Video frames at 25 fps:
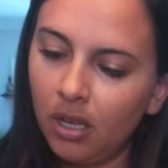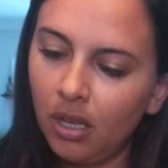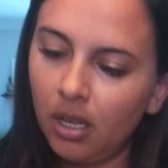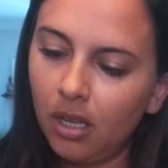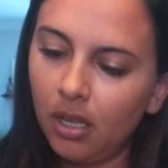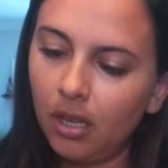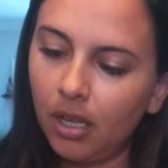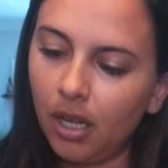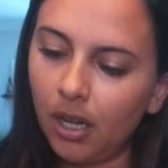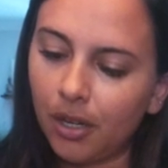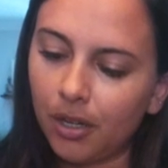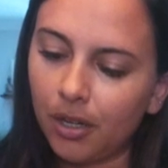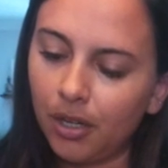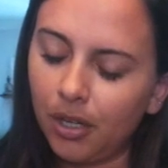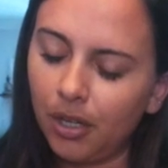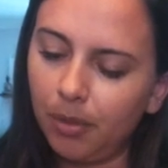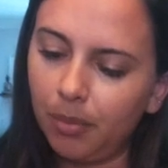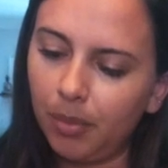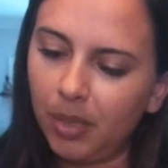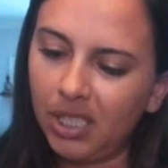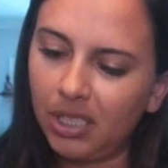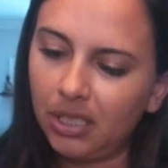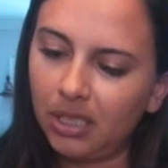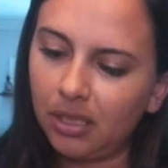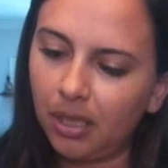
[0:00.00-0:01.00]
There could
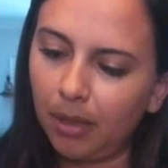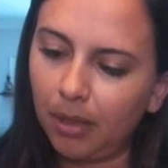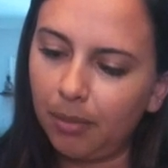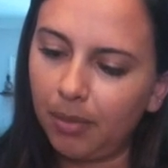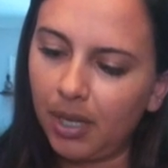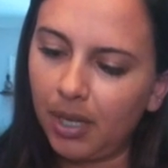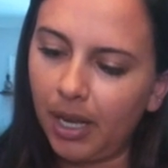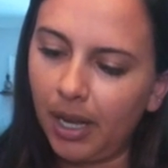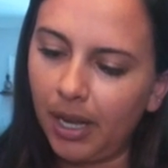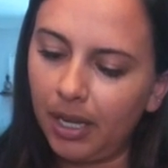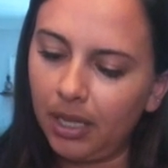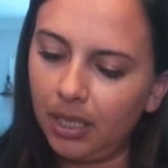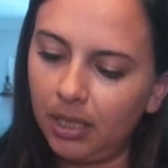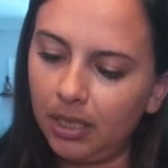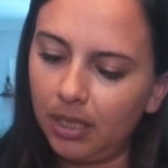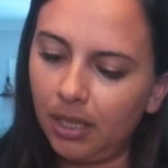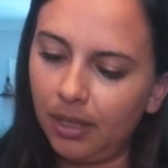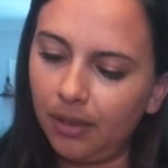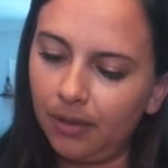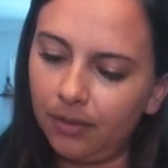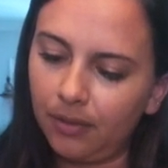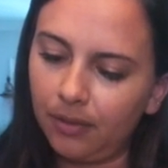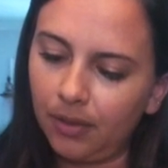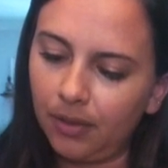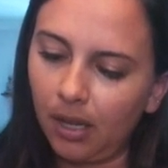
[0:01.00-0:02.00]
be some kind
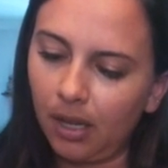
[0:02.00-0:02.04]
of